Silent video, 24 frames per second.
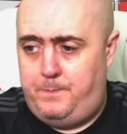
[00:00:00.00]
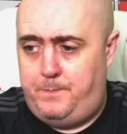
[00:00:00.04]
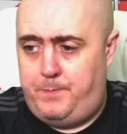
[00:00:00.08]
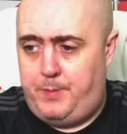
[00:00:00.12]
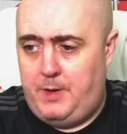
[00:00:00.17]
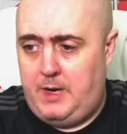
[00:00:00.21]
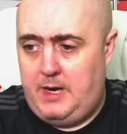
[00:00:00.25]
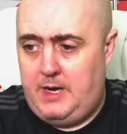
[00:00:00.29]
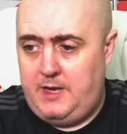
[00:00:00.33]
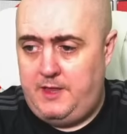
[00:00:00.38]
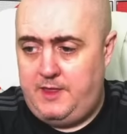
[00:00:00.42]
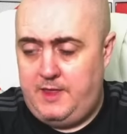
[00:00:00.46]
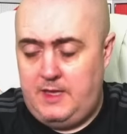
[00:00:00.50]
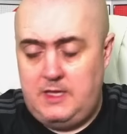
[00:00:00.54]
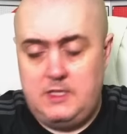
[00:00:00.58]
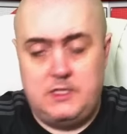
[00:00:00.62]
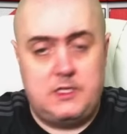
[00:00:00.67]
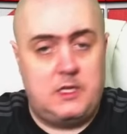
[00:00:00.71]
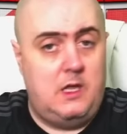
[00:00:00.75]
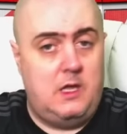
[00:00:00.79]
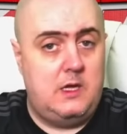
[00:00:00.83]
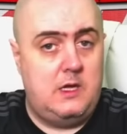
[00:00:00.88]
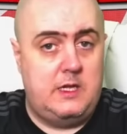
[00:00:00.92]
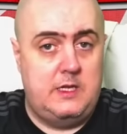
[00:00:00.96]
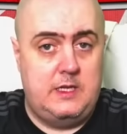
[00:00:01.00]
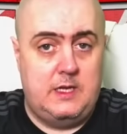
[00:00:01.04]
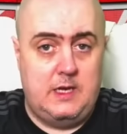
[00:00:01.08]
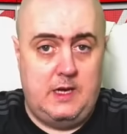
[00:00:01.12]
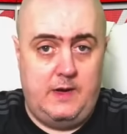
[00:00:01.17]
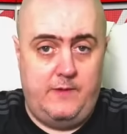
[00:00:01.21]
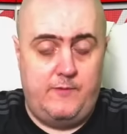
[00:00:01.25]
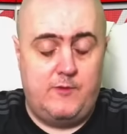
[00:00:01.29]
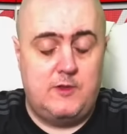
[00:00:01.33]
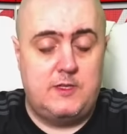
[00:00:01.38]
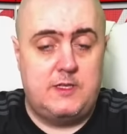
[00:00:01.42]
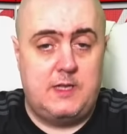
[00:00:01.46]
I think Slot can
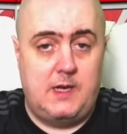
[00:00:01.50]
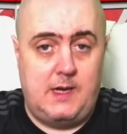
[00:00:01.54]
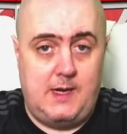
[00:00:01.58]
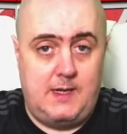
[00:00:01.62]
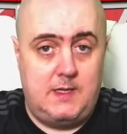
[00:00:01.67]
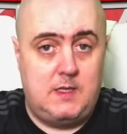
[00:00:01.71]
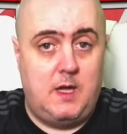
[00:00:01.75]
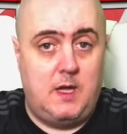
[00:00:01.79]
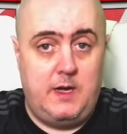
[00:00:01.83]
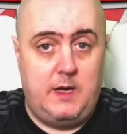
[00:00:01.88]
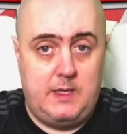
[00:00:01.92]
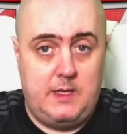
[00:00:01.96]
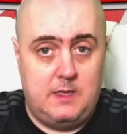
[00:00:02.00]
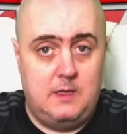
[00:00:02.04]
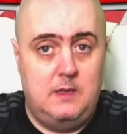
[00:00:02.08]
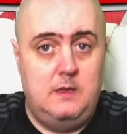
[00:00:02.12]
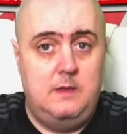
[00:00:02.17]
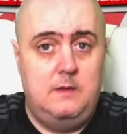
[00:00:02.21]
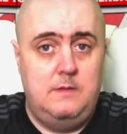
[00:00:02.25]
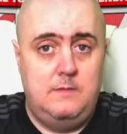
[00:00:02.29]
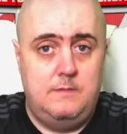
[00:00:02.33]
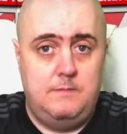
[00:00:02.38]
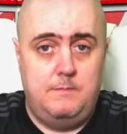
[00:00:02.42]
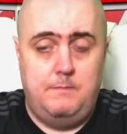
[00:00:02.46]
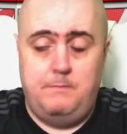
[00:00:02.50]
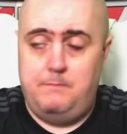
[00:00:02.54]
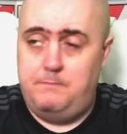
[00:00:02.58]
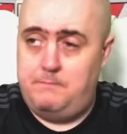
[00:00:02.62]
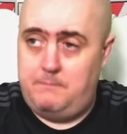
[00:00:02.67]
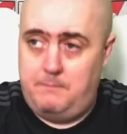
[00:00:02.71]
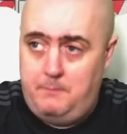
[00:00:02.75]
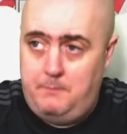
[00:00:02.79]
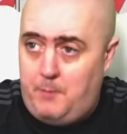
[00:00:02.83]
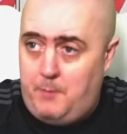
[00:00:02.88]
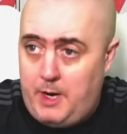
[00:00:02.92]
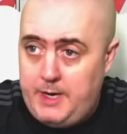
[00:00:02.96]
deliver us a league title.
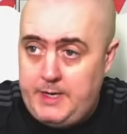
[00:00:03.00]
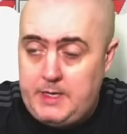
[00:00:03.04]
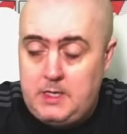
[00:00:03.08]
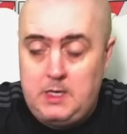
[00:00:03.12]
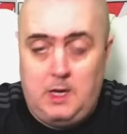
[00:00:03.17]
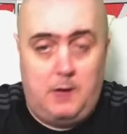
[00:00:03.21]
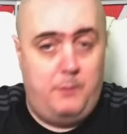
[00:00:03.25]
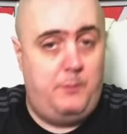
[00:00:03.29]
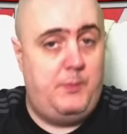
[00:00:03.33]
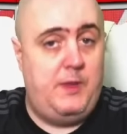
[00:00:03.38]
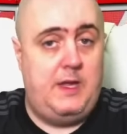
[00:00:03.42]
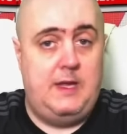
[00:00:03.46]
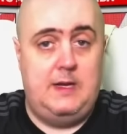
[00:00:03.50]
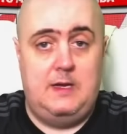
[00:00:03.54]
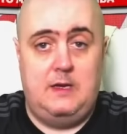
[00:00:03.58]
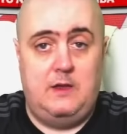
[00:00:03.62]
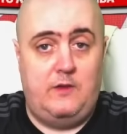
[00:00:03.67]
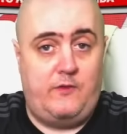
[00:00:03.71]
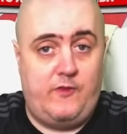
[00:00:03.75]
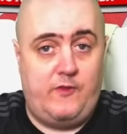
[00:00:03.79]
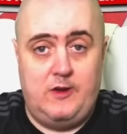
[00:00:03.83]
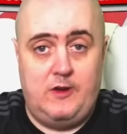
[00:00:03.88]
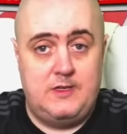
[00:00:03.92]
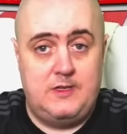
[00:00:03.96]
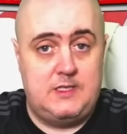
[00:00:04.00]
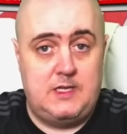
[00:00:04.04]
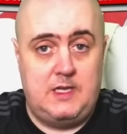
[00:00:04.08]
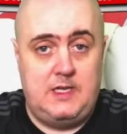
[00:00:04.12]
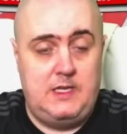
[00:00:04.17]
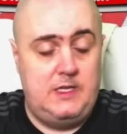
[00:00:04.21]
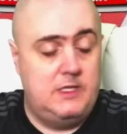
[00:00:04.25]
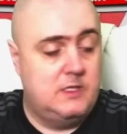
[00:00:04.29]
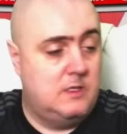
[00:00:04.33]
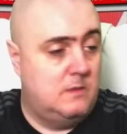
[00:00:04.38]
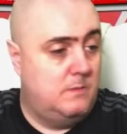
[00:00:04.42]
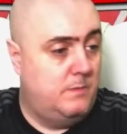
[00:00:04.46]
Might not be in his first
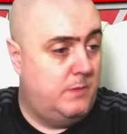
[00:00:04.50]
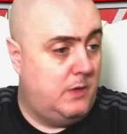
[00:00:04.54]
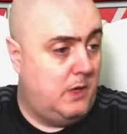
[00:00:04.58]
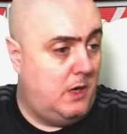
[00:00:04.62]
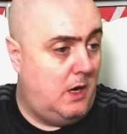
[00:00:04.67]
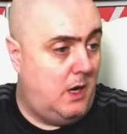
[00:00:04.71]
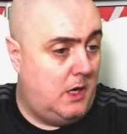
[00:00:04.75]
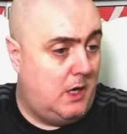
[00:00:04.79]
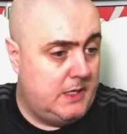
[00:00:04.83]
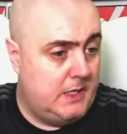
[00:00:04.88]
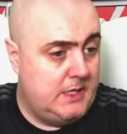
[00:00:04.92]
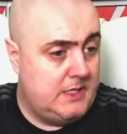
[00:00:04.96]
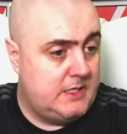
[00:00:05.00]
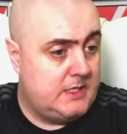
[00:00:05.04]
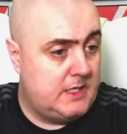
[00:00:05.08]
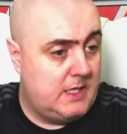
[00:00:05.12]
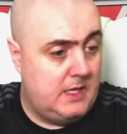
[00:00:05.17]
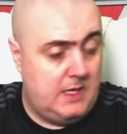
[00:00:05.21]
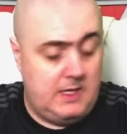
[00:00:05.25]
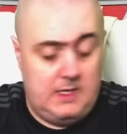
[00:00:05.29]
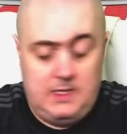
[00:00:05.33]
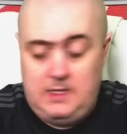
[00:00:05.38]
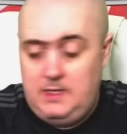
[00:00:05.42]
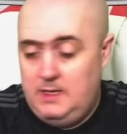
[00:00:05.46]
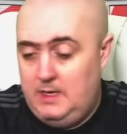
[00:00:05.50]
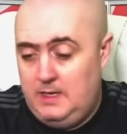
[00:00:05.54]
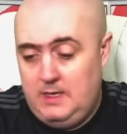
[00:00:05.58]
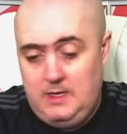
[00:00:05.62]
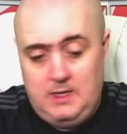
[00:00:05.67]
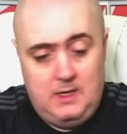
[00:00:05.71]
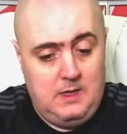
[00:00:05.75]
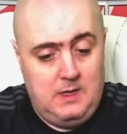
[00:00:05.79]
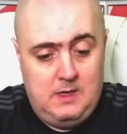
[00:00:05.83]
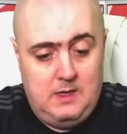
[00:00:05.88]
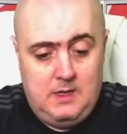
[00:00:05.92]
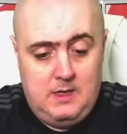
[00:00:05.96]
season, but honestly,
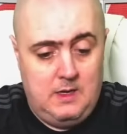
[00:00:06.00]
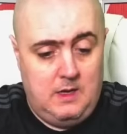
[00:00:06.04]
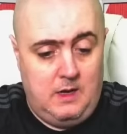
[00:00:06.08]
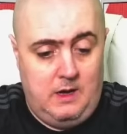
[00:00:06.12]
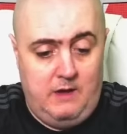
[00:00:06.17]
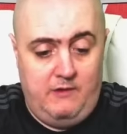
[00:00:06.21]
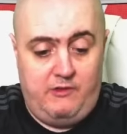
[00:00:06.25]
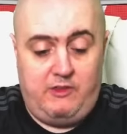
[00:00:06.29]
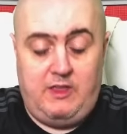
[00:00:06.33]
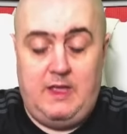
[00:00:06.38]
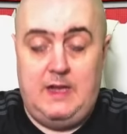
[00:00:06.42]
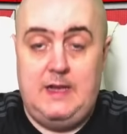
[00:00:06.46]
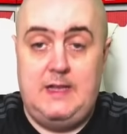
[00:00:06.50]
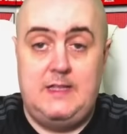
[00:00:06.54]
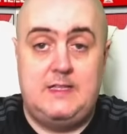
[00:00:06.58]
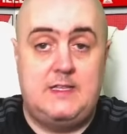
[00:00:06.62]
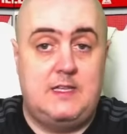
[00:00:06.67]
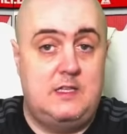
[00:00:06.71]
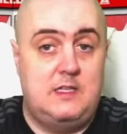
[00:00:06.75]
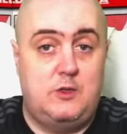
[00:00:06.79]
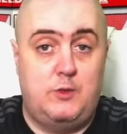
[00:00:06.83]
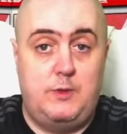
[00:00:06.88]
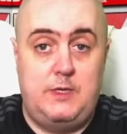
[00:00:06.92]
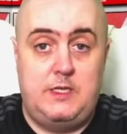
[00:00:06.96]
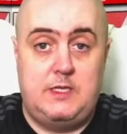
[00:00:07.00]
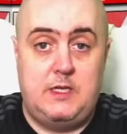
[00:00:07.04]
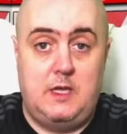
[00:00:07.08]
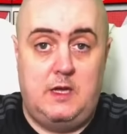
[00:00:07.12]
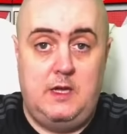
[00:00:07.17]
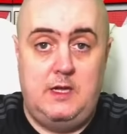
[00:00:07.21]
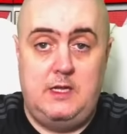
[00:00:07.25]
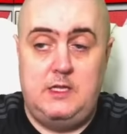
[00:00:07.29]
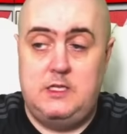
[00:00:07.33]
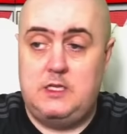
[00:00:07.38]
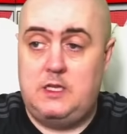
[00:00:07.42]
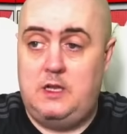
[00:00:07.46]
I've said it since we
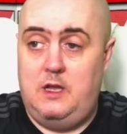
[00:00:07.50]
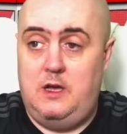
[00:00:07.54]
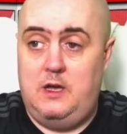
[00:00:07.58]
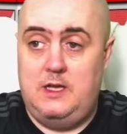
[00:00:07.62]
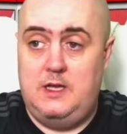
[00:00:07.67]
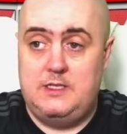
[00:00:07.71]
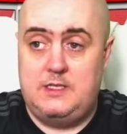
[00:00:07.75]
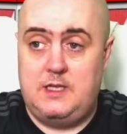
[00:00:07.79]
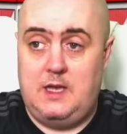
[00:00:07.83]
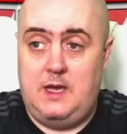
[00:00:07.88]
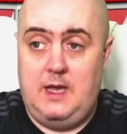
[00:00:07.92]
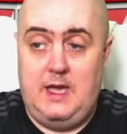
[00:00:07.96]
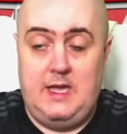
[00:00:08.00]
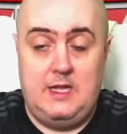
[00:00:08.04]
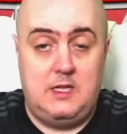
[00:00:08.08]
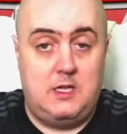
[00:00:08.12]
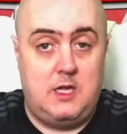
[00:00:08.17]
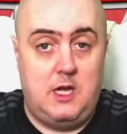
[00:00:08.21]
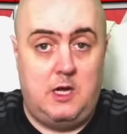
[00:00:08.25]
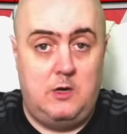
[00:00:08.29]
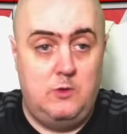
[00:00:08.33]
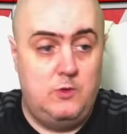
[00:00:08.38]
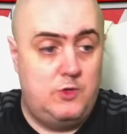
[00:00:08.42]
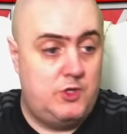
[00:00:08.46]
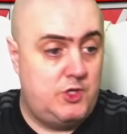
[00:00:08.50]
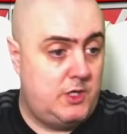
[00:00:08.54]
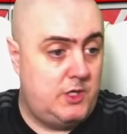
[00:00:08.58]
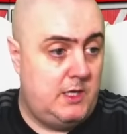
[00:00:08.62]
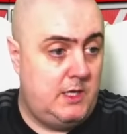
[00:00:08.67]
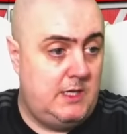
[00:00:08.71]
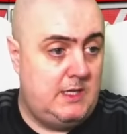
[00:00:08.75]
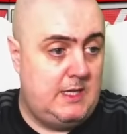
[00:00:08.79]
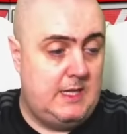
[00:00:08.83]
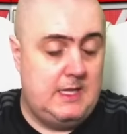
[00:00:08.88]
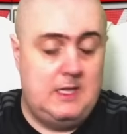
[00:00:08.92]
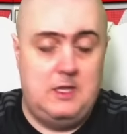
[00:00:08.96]
signed Slot as our head coach.
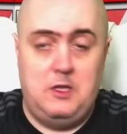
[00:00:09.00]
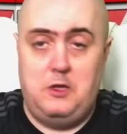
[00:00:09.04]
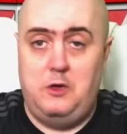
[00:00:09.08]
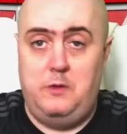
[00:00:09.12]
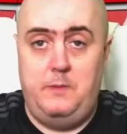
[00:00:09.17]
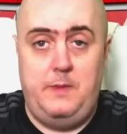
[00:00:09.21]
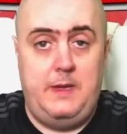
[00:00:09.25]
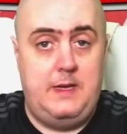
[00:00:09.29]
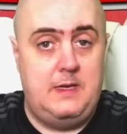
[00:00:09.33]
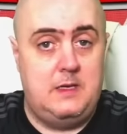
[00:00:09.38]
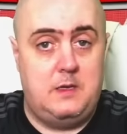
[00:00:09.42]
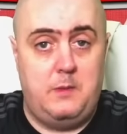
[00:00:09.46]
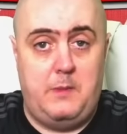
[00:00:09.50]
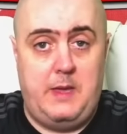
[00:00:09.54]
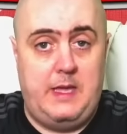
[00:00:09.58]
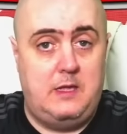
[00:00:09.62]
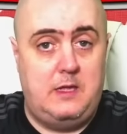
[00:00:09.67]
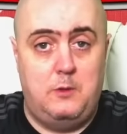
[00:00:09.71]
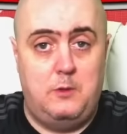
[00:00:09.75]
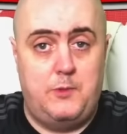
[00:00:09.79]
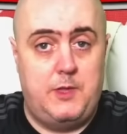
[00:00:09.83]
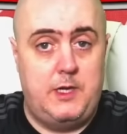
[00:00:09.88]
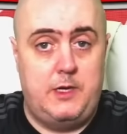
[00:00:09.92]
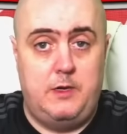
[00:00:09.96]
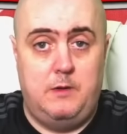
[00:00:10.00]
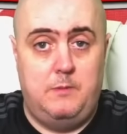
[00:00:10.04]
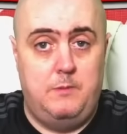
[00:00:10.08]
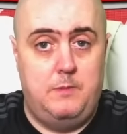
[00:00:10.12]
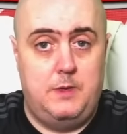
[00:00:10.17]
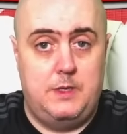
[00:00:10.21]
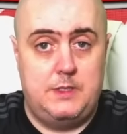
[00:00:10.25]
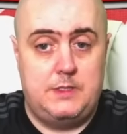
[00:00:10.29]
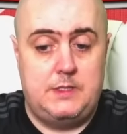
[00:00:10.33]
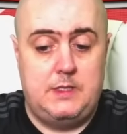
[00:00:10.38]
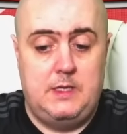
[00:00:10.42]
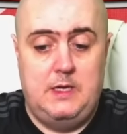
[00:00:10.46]
He didn't come here to make up the
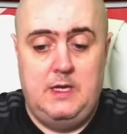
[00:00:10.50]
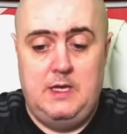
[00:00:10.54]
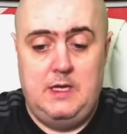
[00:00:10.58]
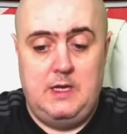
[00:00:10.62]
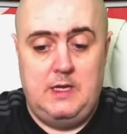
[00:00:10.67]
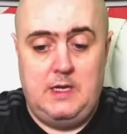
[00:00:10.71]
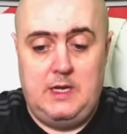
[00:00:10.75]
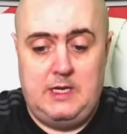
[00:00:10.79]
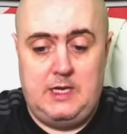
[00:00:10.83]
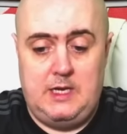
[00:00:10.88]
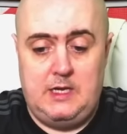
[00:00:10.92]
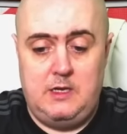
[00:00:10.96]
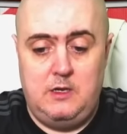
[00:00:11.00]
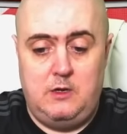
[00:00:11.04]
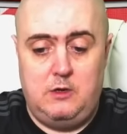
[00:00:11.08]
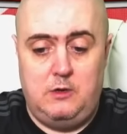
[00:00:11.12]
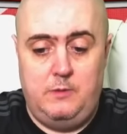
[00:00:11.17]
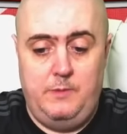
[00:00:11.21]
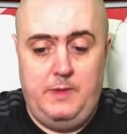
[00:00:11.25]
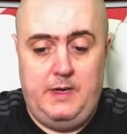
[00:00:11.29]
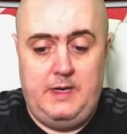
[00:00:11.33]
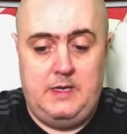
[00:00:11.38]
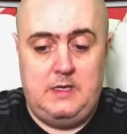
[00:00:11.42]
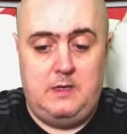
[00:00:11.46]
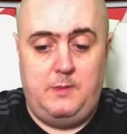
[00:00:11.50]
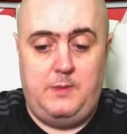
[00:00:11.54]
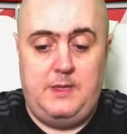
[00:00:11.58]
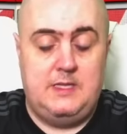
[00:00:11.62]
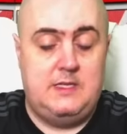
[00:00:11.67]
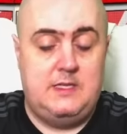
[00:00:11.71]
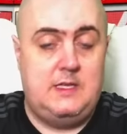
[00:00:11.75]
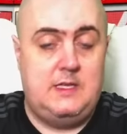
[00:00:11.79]
numbers. He didn't come here to be a